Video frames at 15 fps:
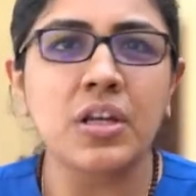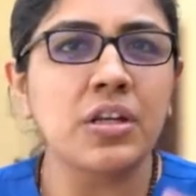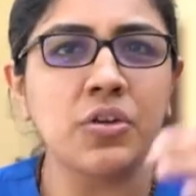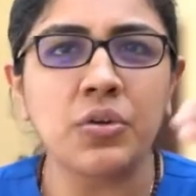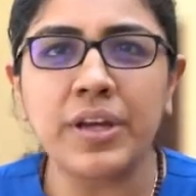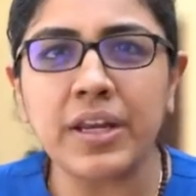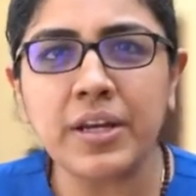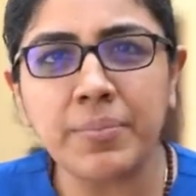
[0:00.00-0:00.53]

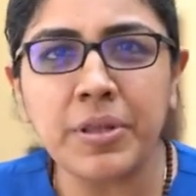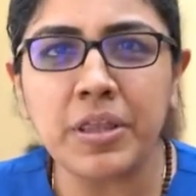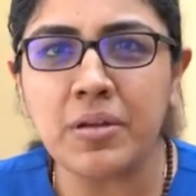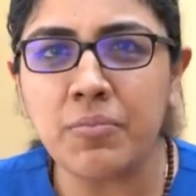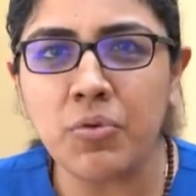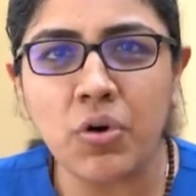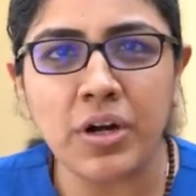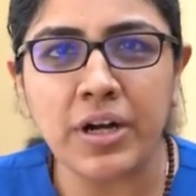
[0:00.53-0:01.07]
You get up in
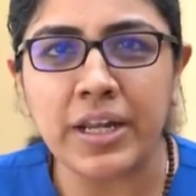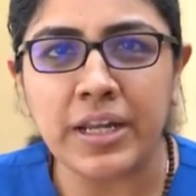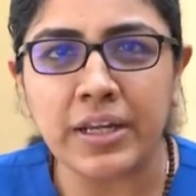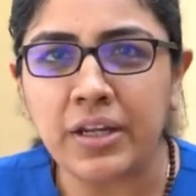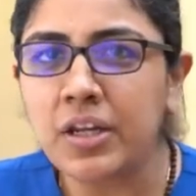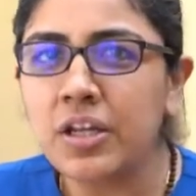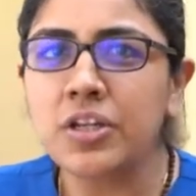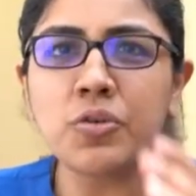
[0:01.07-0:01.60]
the
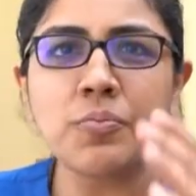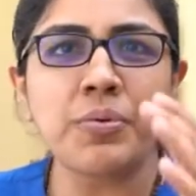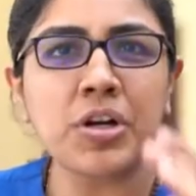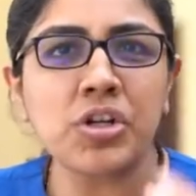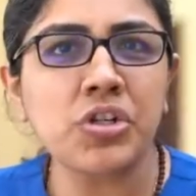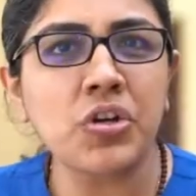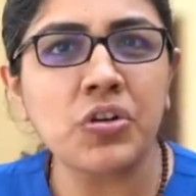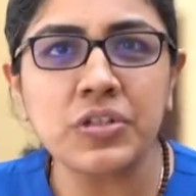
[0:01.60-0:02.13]
morning, you
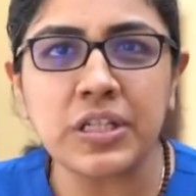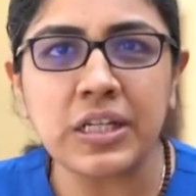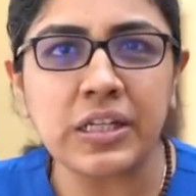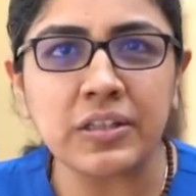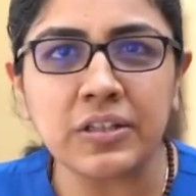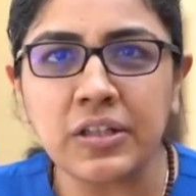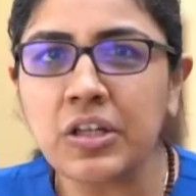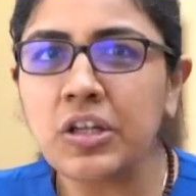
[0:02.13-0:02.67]
brush your
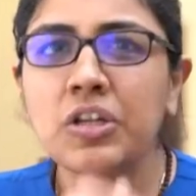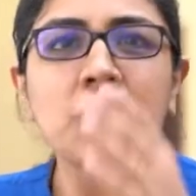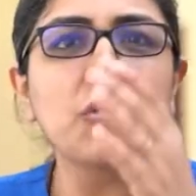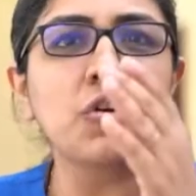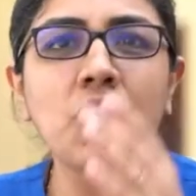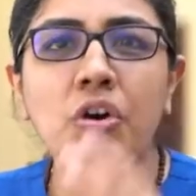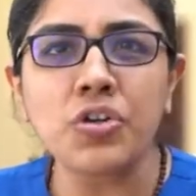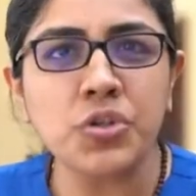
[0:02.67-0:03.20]
teeth,
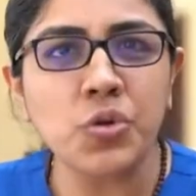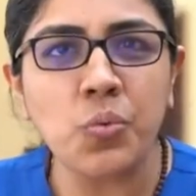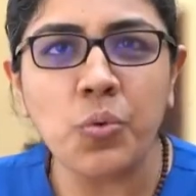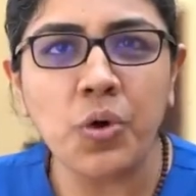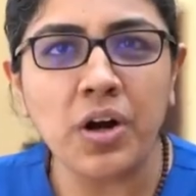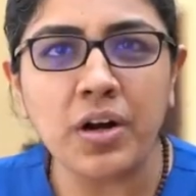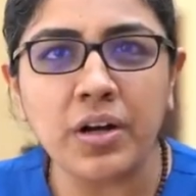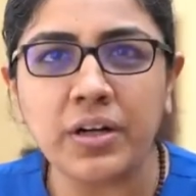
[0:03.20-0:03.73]
you go to
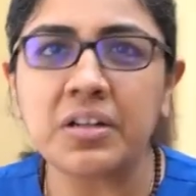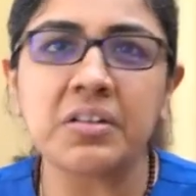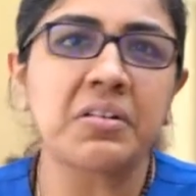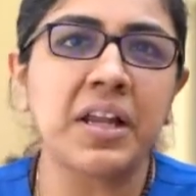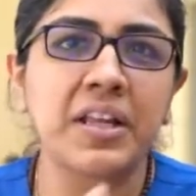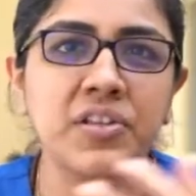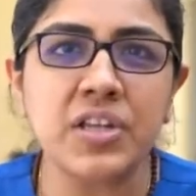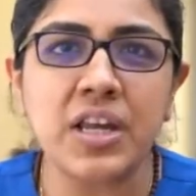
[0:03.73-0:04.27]
work,
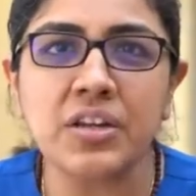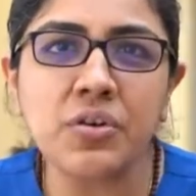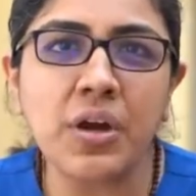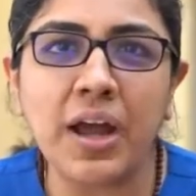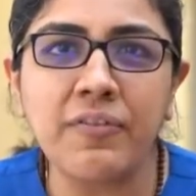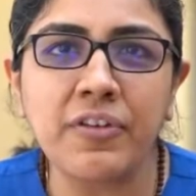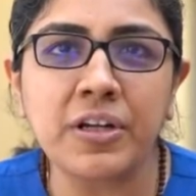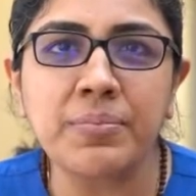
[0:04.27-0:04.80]
let's say you
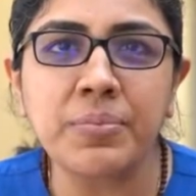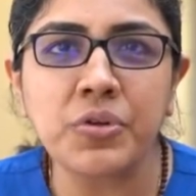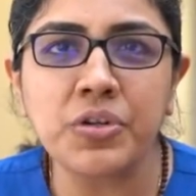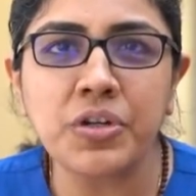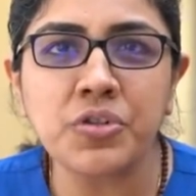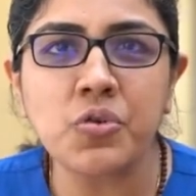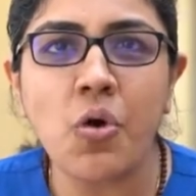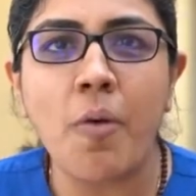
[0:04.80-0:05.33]
have a
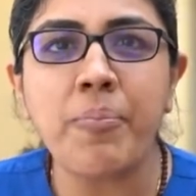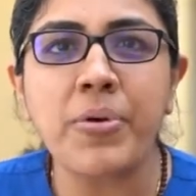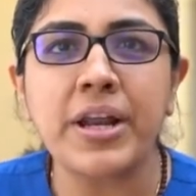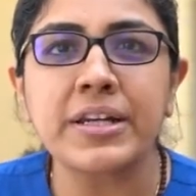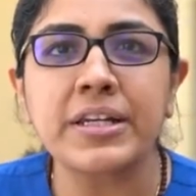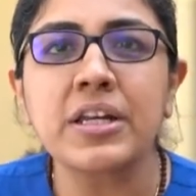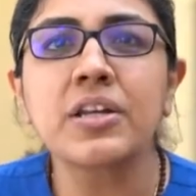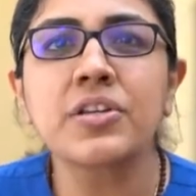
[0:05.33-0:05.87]
computer to
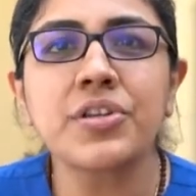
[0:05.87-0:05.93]
operate.